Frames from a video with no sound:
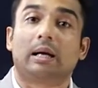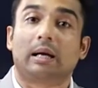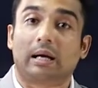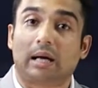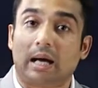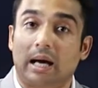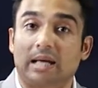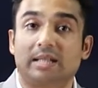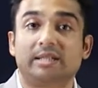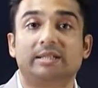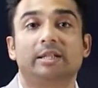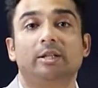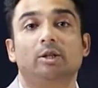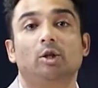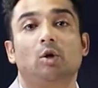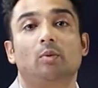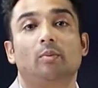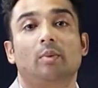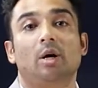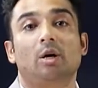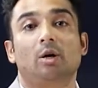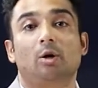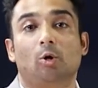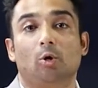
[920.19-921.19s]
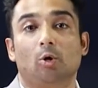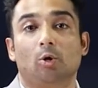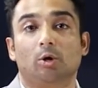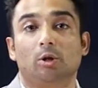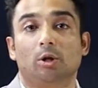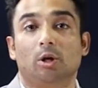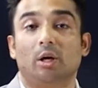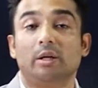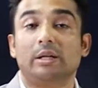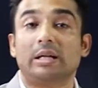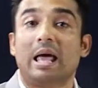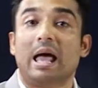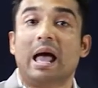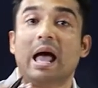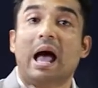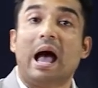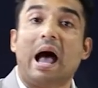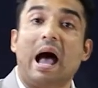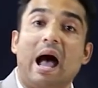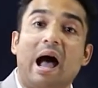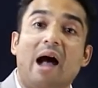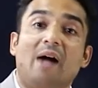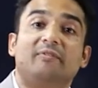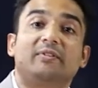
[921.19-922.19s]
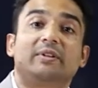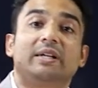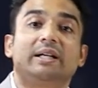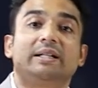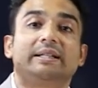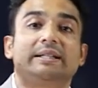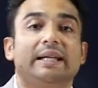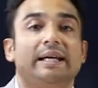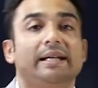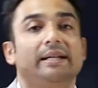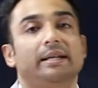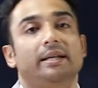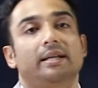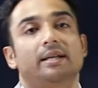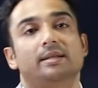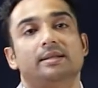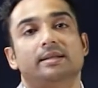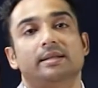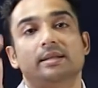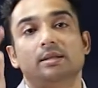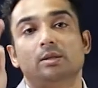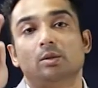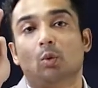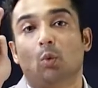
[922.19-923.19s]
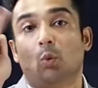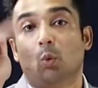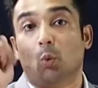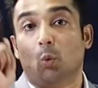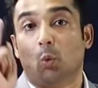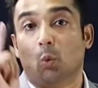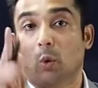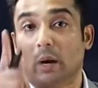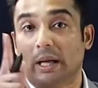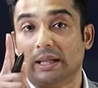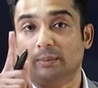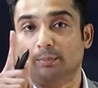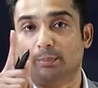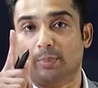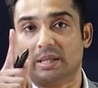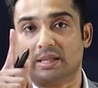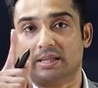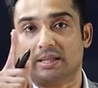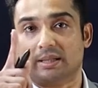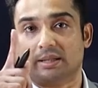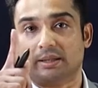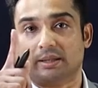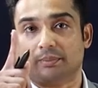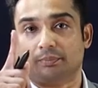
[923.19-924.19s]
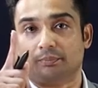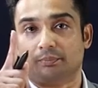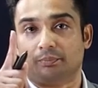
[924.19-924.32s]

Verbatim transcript: carcinoma colon after 10 years is 1%.